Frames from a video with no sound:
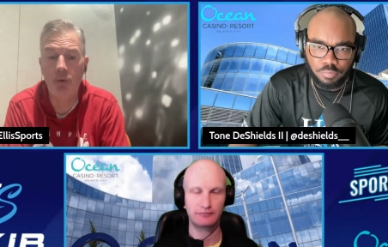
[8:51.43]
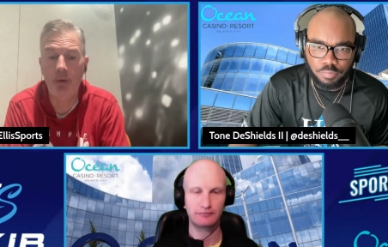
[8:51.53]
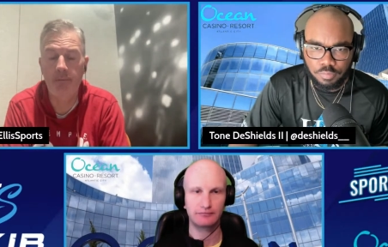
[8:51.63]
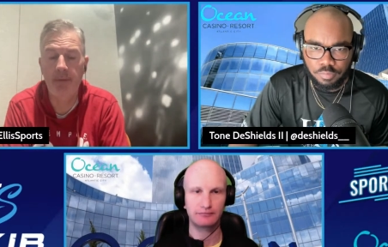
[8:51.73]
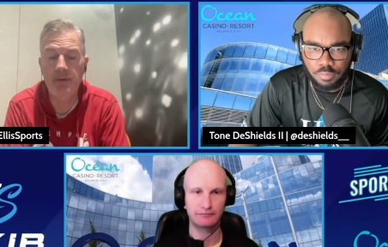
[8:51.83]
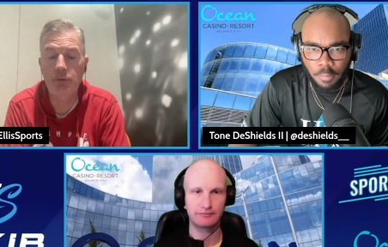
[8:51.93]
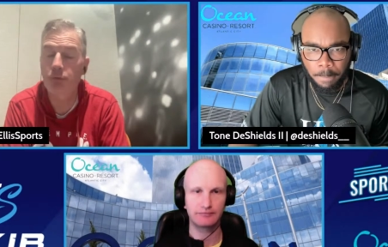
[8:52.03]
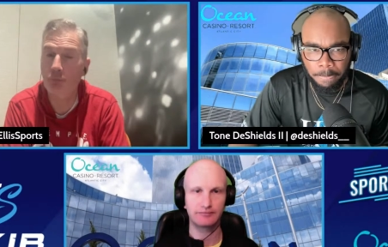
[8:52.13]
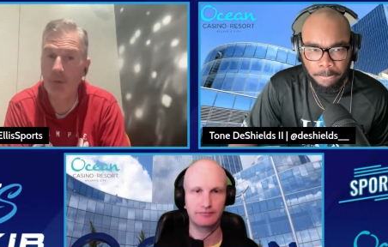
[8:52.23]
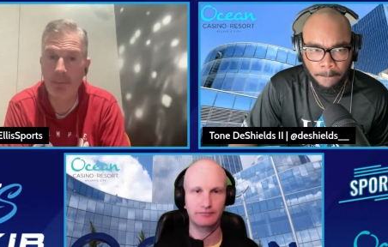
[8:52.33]
Speaker 1: will have been
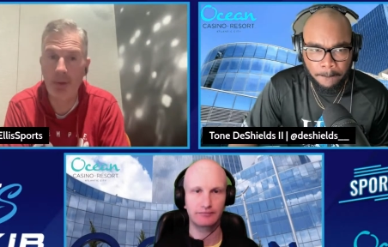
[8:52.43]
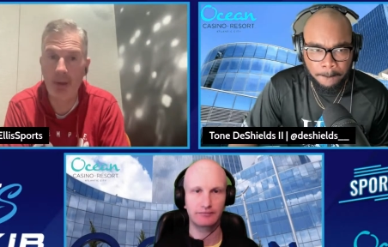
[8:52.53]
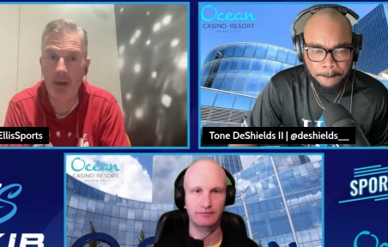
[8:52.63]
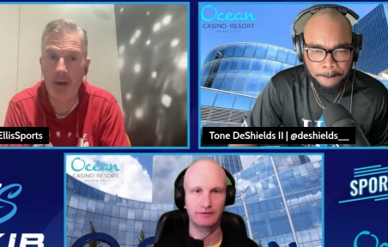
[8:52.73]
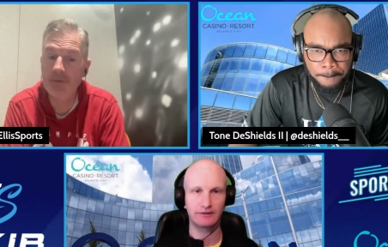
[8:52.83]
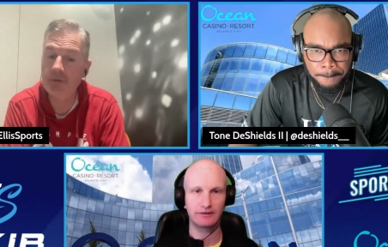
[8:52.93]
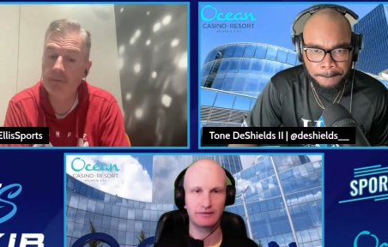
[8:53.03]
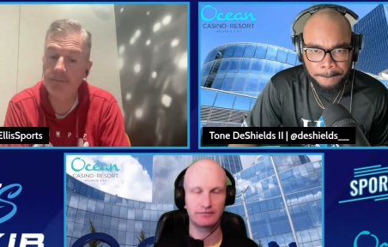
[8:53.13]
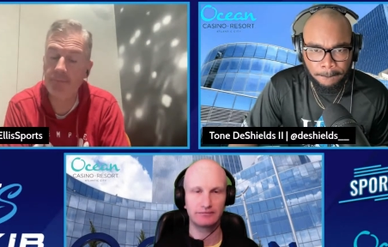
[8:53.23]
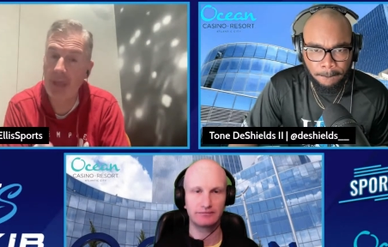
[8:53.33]
to 3
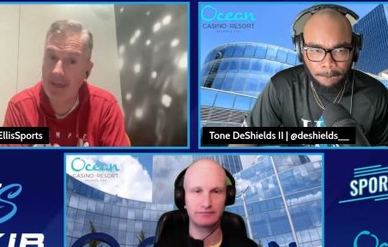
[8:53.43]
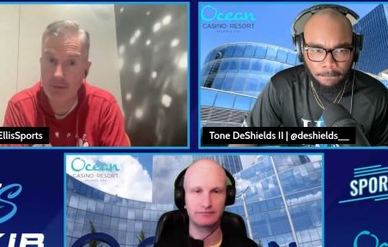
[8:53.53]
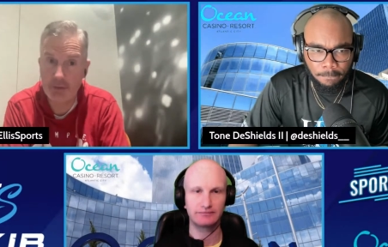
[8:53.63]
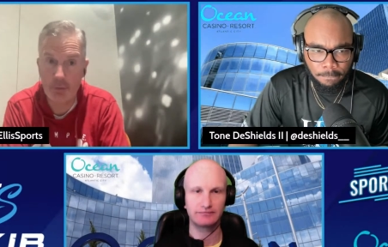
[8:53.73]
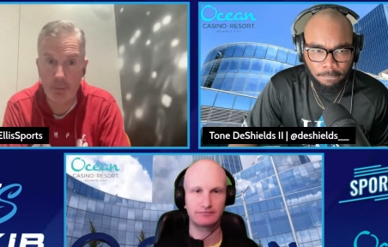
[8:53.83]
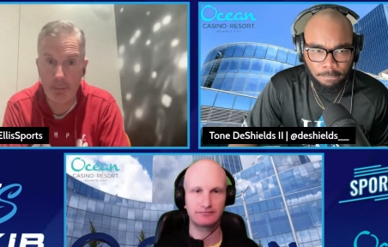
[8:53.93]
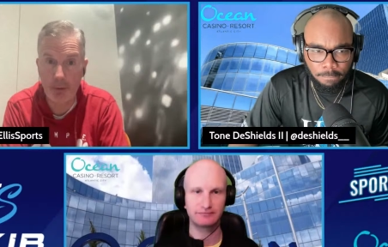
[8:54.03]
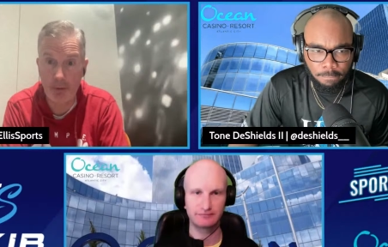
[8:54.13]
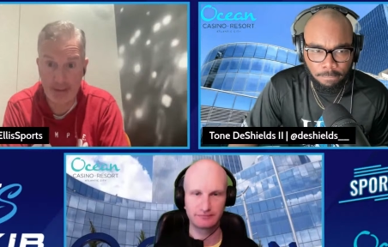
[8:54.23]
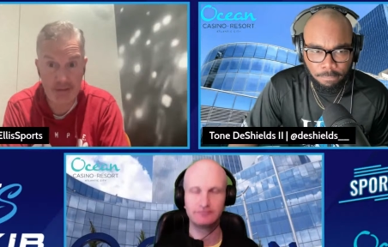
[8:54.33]
playoffs and a Super
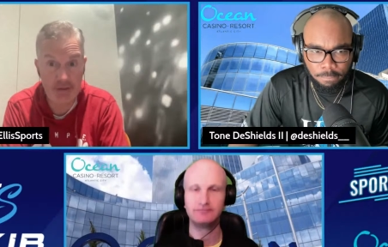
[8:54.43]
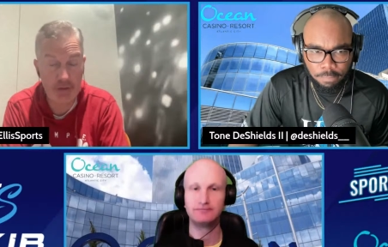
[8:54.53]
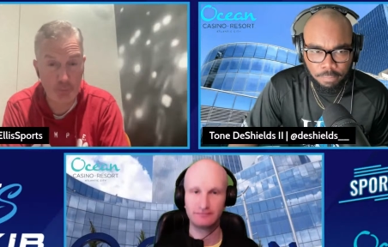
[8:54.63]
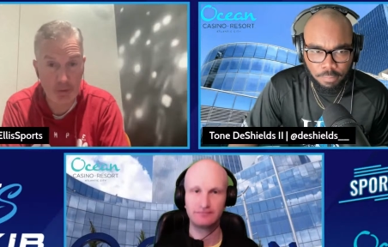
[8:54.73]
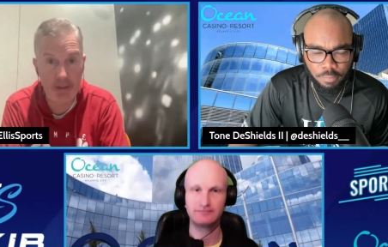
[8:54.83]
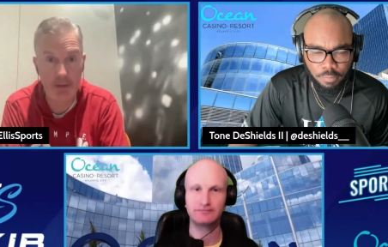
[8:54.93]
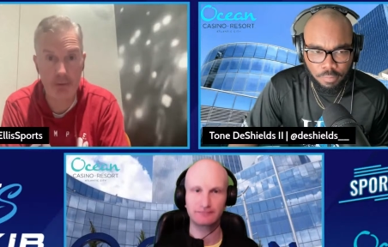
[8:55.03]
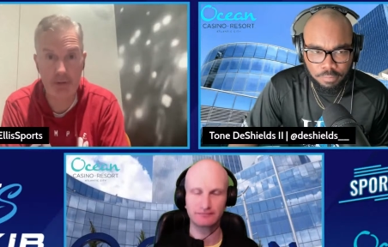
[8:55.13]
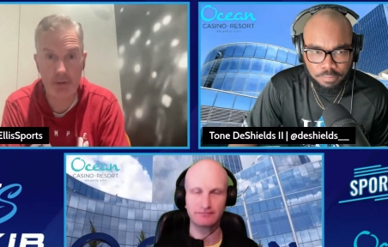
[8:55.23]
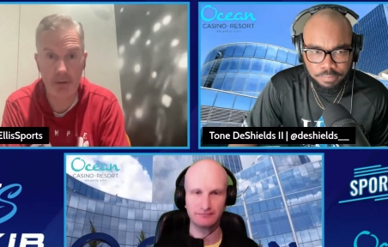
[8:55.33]
Bowl in his 3
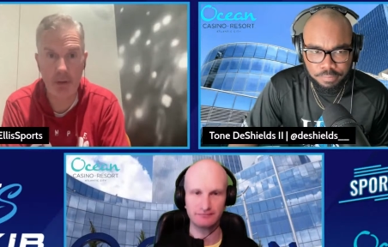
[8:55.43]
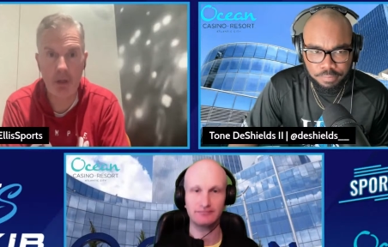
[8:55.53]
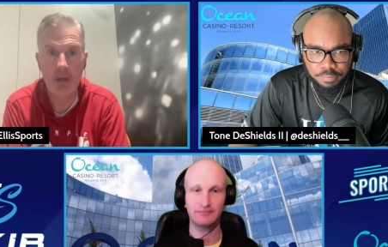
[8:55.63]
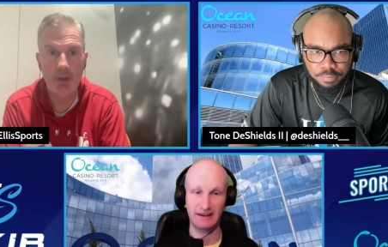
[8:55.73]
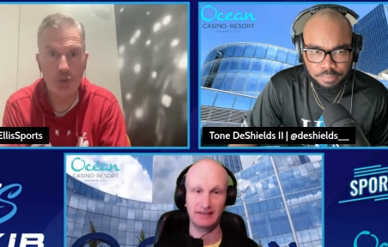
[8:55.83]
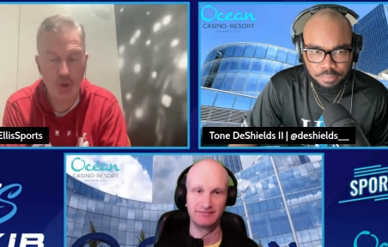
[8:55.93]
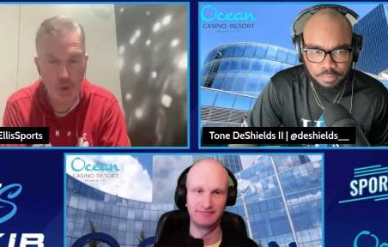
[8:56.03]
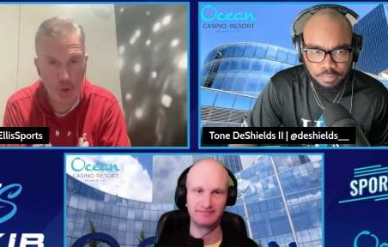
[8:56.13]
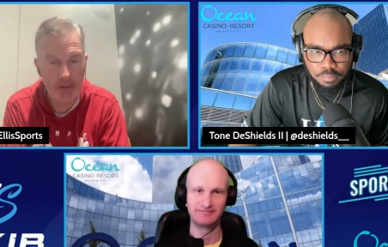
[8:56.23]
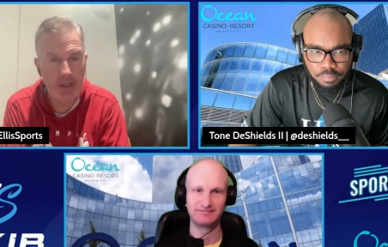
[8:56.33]
years here,
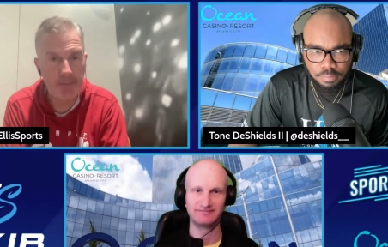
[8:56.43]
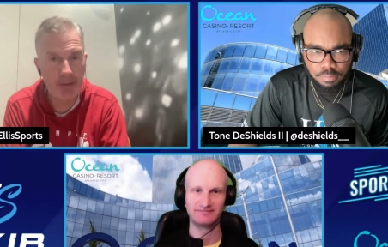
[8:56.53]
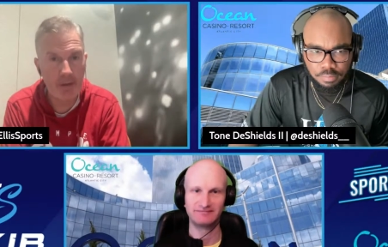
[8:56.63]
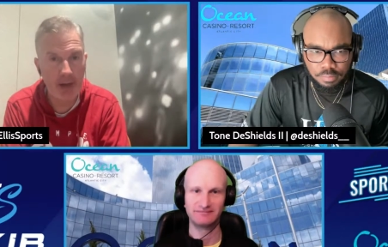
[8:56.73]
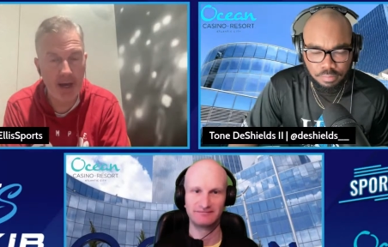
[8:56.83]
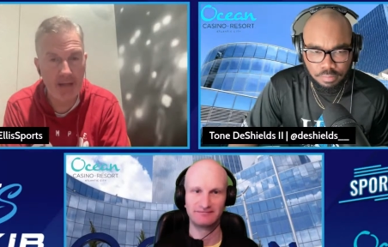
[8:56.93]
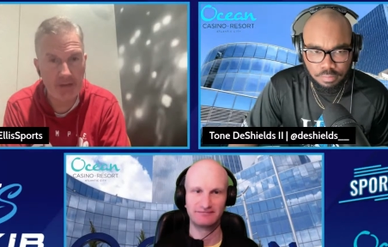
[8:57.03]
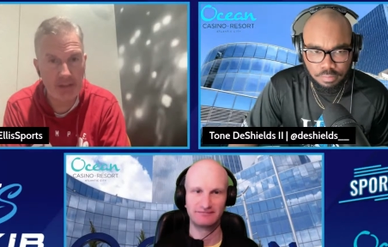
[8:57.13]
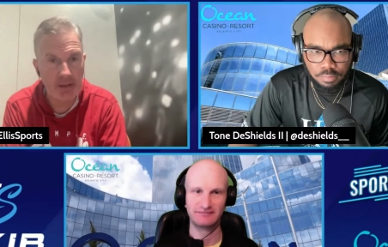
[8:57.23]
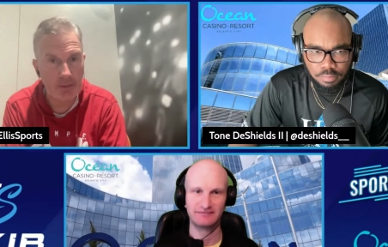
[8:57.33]
should Nick be on the
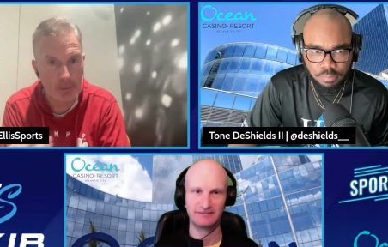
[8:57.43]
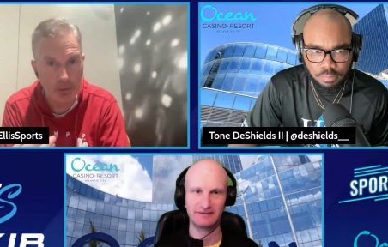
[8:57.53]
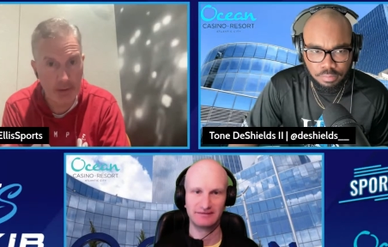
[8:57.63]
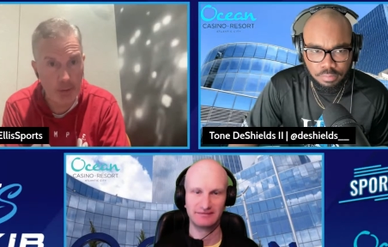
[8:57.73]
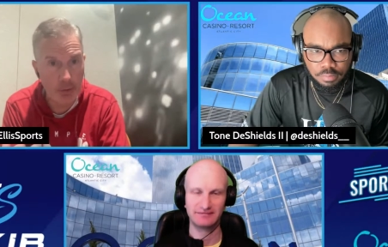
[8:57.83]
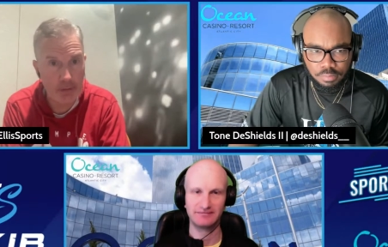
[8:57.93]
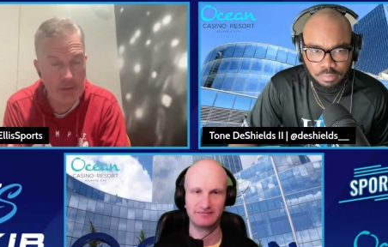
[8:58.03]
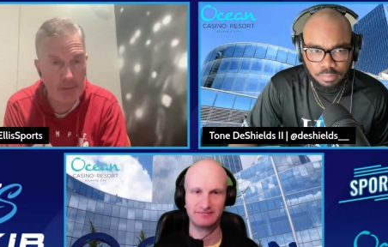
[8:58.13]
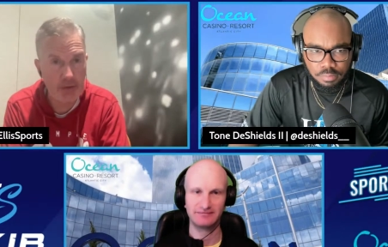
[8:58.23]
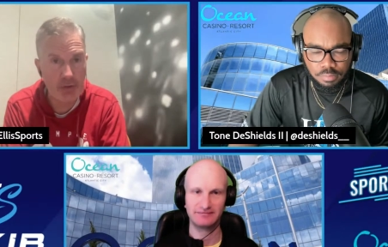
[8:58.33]
hot seat, or in your
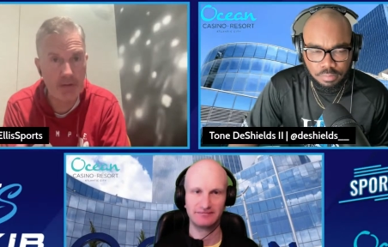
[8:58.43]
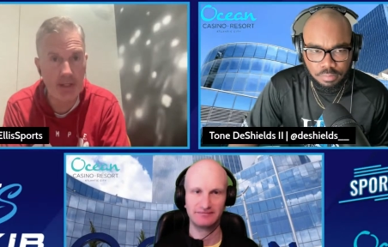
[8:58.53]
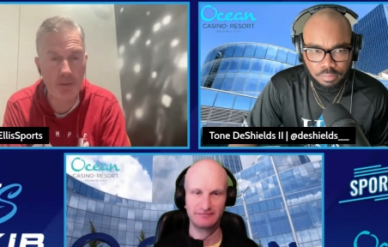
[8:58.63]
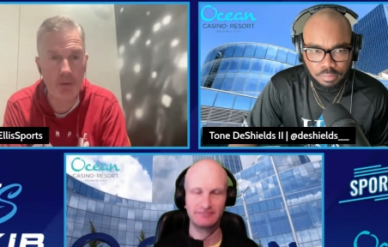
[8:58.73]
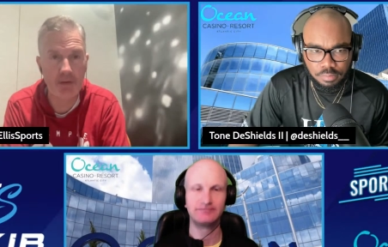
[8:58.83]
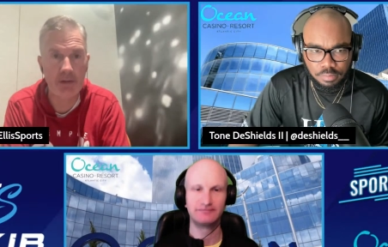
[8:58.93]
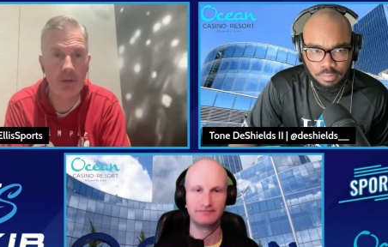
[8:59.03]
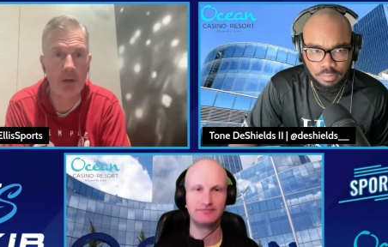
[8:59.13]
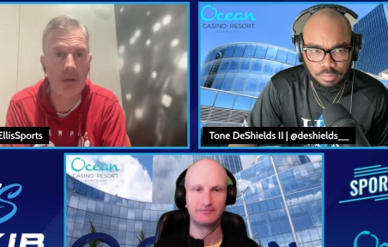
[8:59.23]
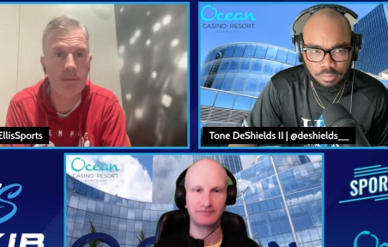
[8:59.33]
estimation, is that crazy
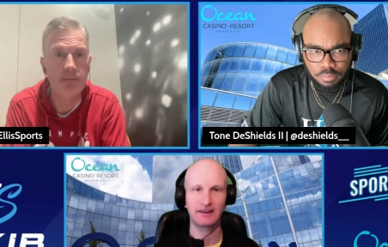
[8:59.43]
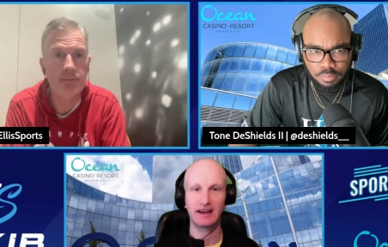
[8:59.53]
talk?